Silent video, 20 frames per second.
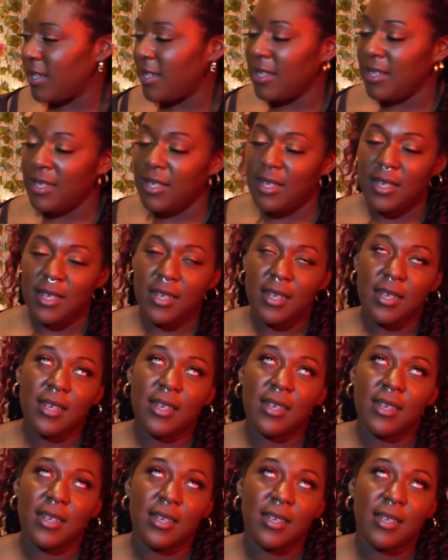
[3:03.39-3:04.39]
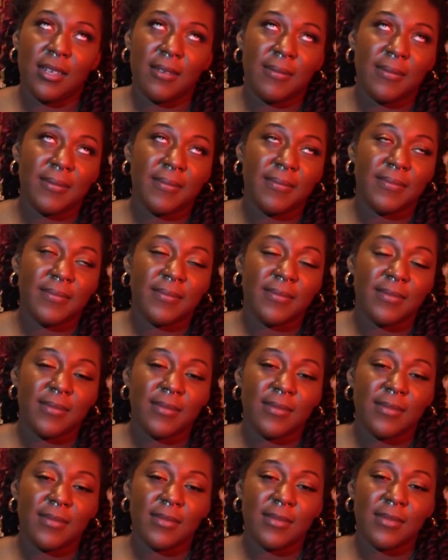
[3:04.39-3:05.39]

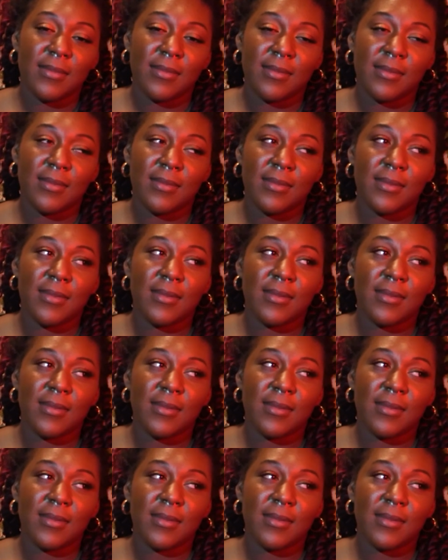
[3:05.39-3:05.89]
This person isn't speaking.